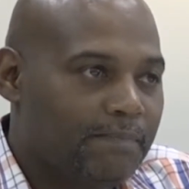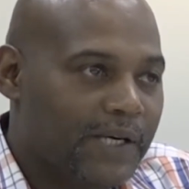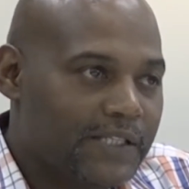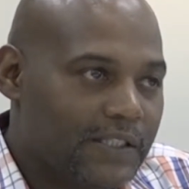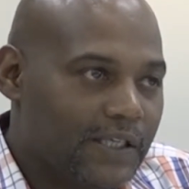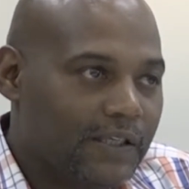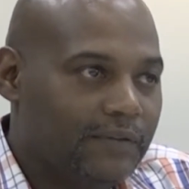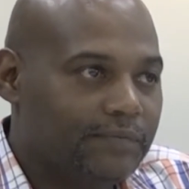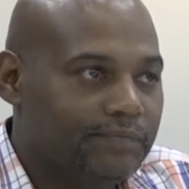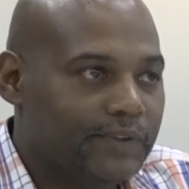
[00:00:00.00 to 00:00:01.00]

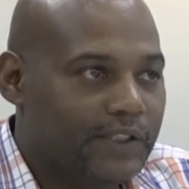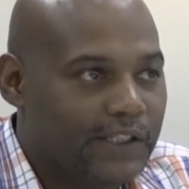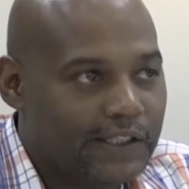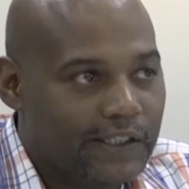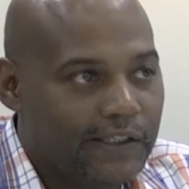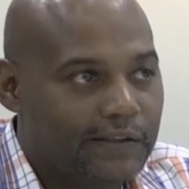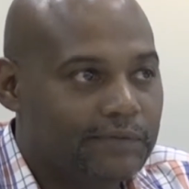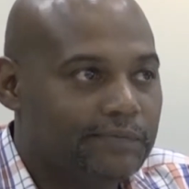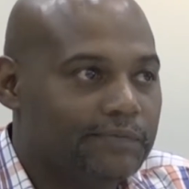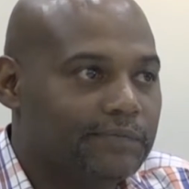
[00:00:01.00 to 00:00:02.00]
budgeting,
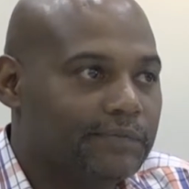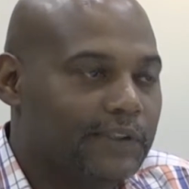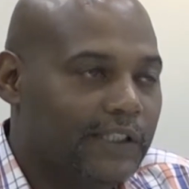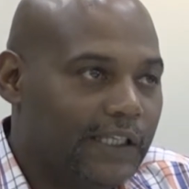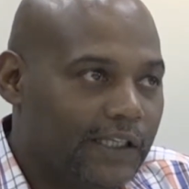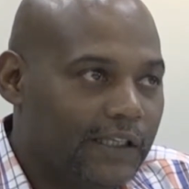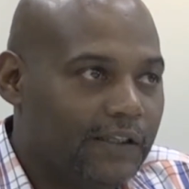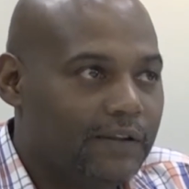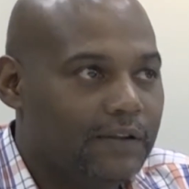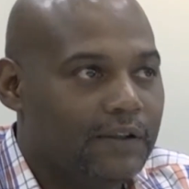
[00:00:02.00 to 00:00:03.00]
cooking,
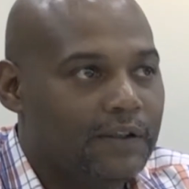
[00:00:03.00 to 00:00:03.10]
cleaning,